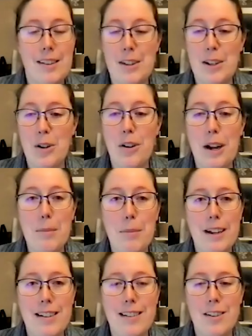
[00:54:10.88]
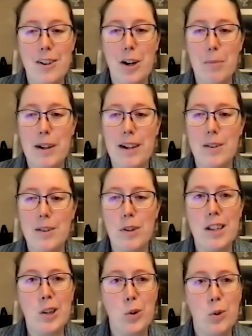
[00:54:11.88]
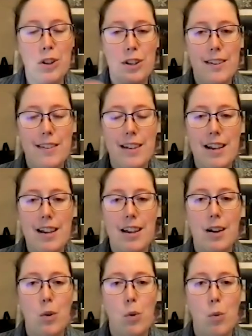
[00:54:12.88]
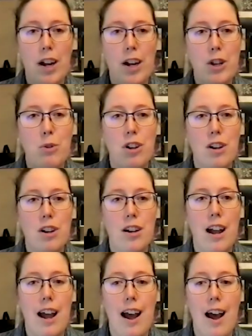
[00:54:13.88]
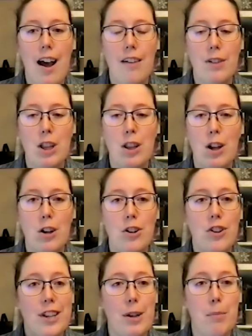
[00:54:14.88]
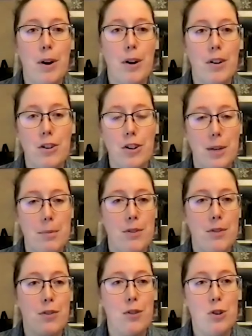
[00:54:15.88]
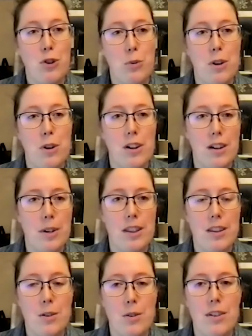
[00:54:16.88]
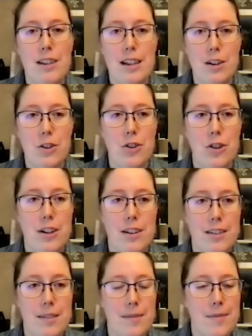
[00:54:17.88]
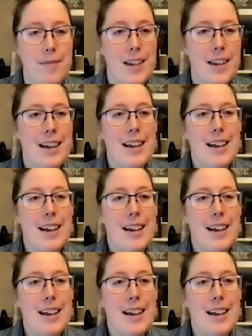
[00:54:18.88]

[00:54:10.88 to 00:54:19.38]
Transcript: It's a great place to start, but it's really cool to see where you could have large scale partnerships for future work with those industries. Okay.